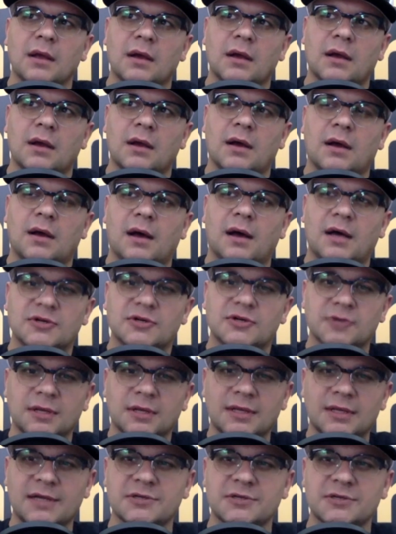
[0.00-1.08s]
uh,
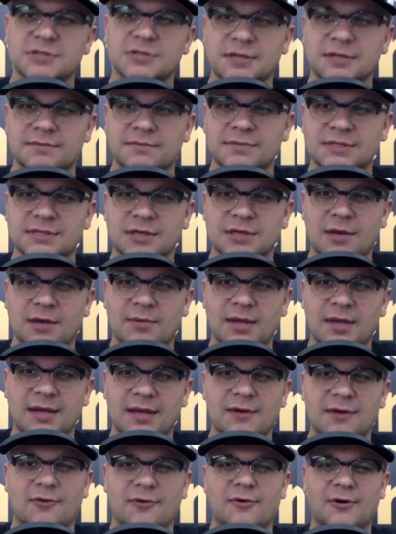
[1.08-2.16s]
EntreLeadership
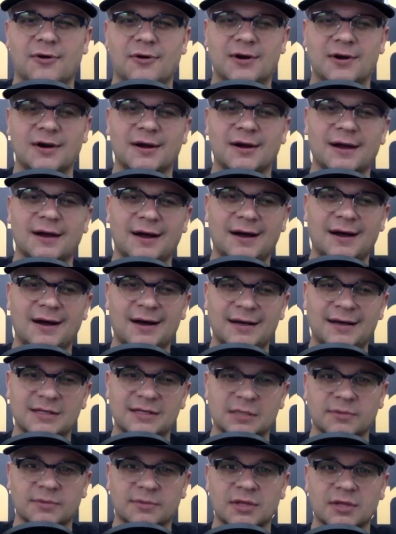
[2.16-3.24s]
Summit or uh,
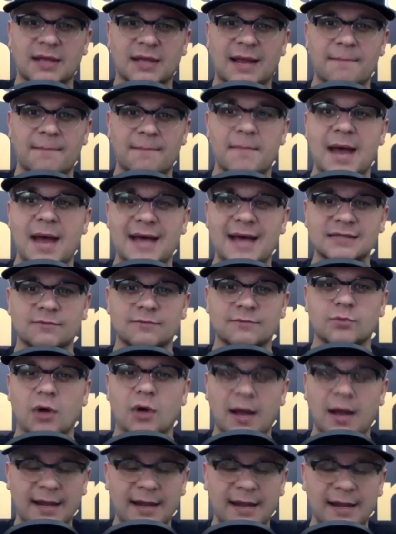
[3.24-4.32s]
something like Mass,
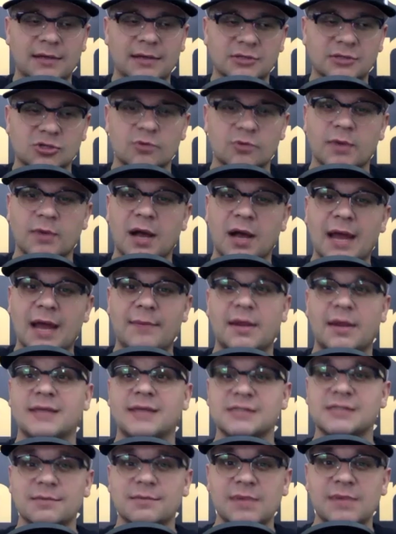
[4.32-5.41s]
bro. I get super hyped, and I
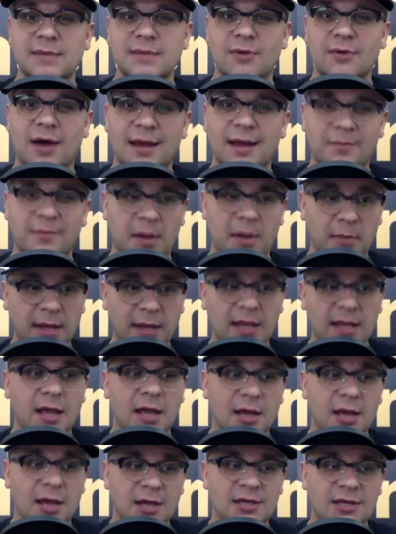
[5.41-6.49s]
see people hyped. I'm like,
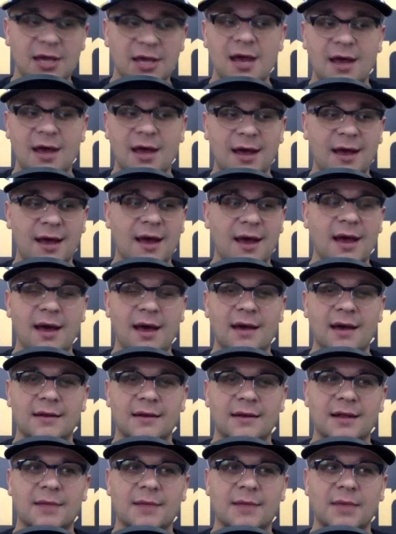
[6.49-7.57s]
yeah,
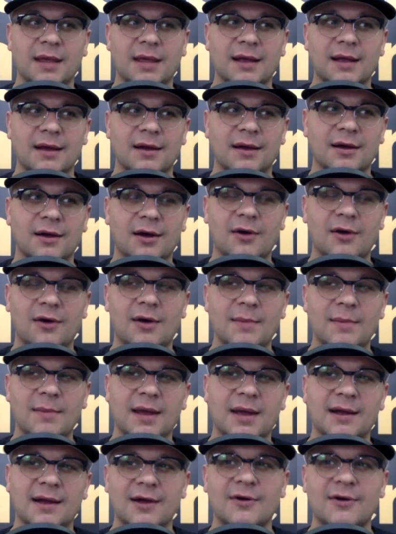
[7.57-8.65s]
and I'm like, oh, I'm
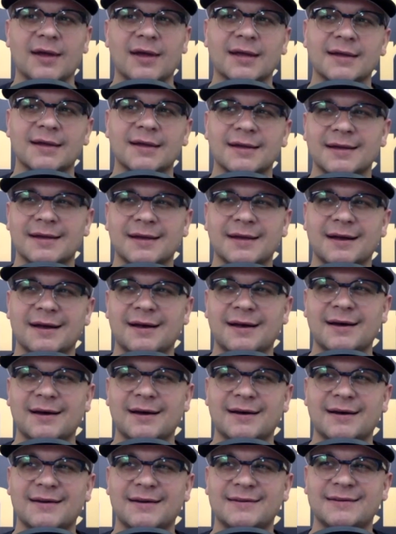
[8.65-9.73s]
not going.
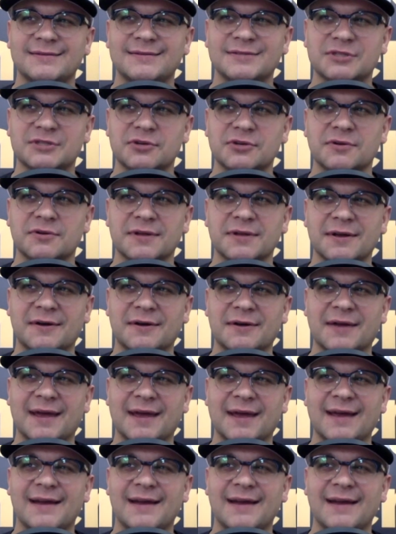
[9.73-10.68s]
Uh, shoot. Okay.